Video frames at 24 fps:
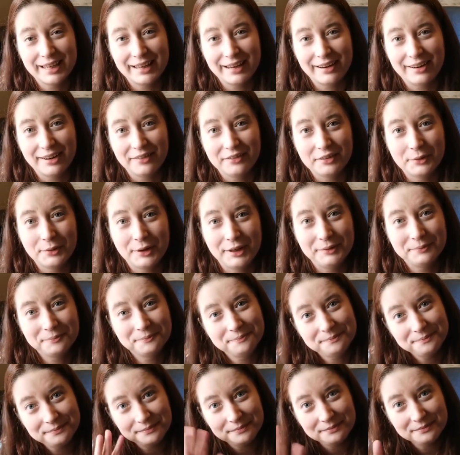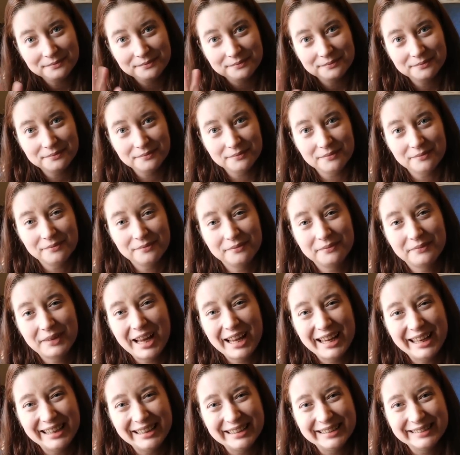Take care, everyone.
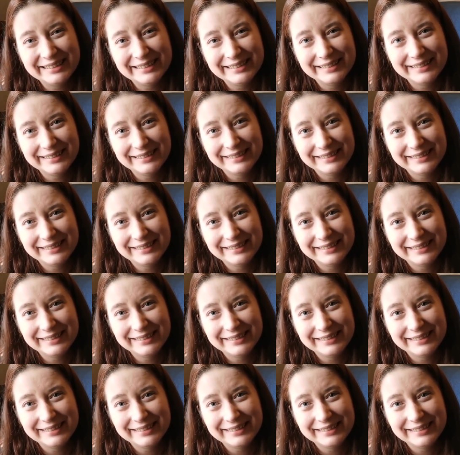Bye!